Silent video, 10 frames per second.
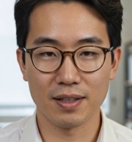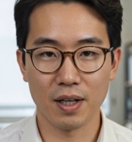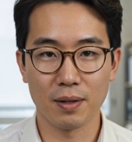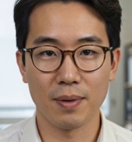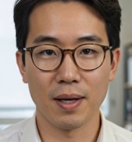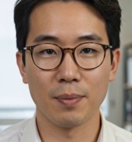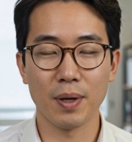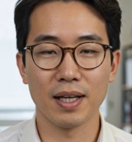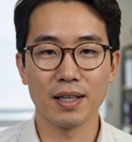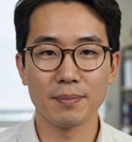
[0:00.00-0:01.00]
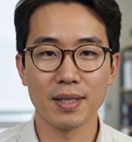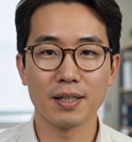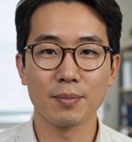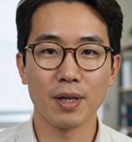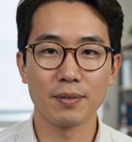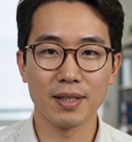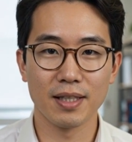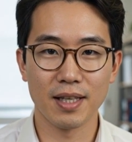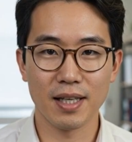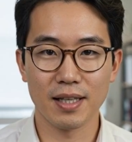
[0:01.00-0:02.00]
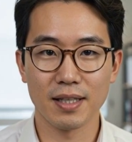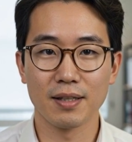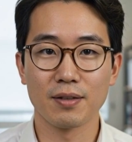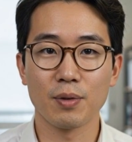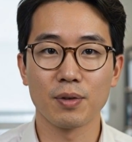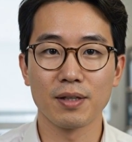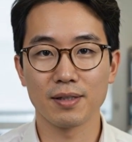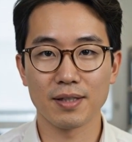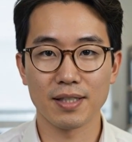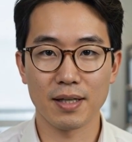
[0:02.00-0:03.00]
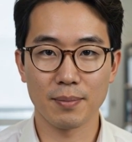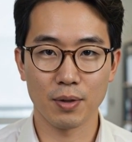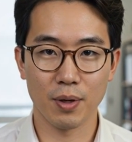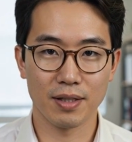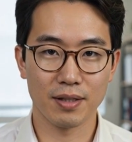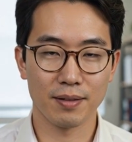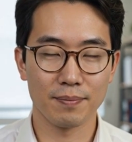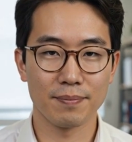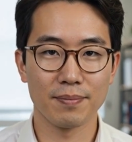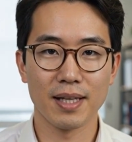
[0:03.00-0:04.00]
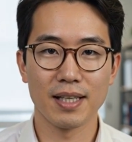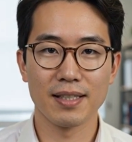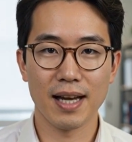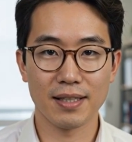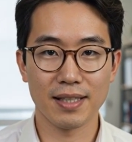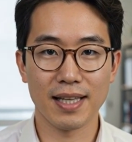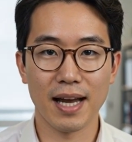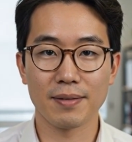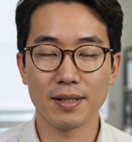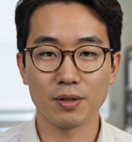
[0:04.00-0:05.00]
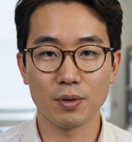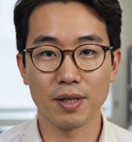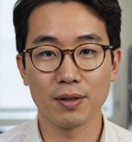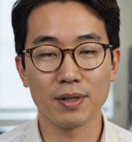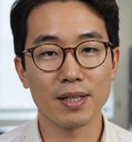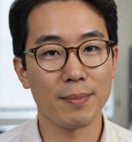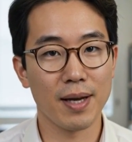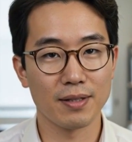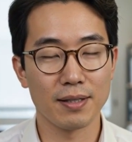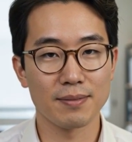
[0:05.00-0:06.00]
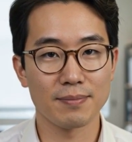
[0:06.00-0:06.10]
start by applying updates promptly is, of course, a separate question, and exactly the gap this story is really about.